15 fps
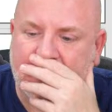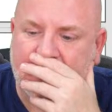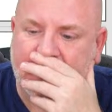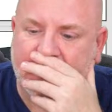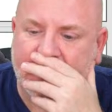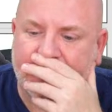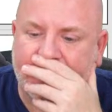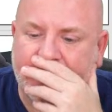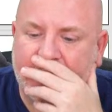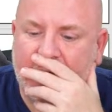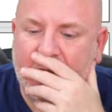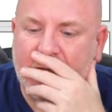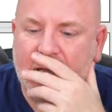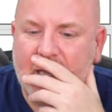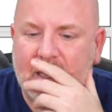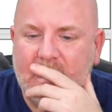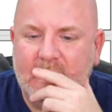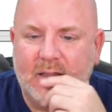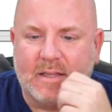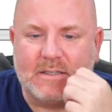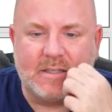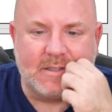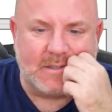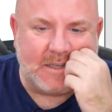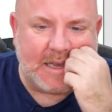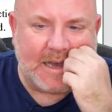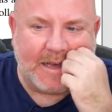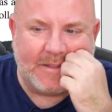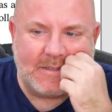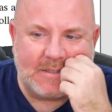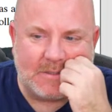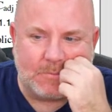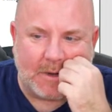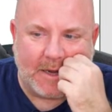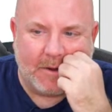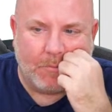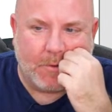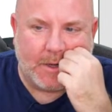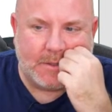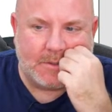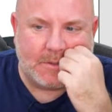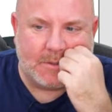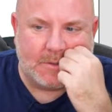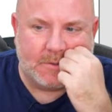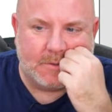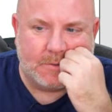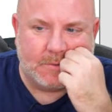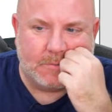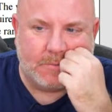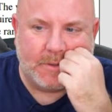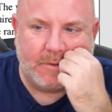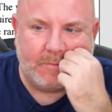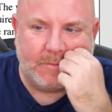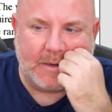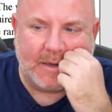Okay. This is why I want to.